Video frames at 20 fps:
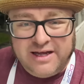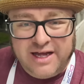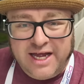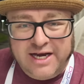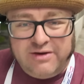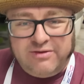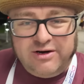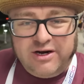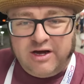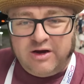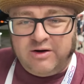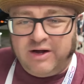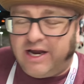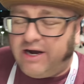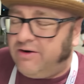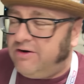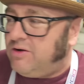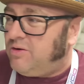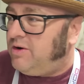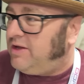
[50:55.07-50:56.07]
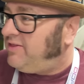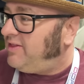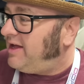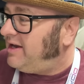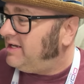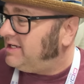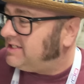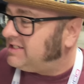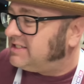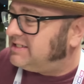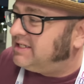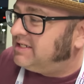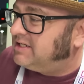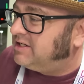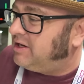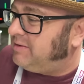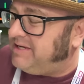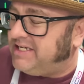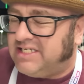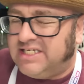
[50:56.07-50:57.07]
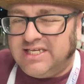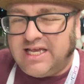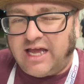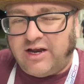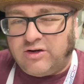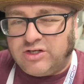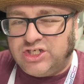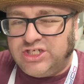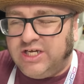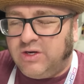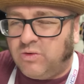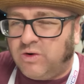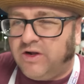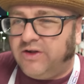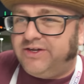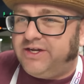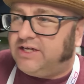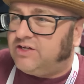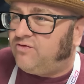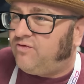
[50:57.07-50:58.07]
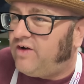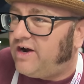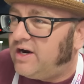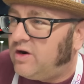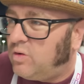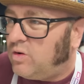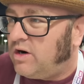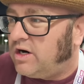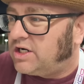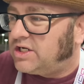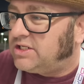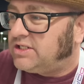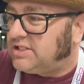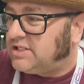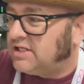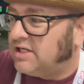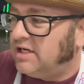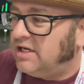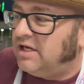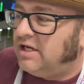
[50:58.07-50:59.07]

I don't know. I don't know what that is. Maybe, I know SeaWorld does fireworks.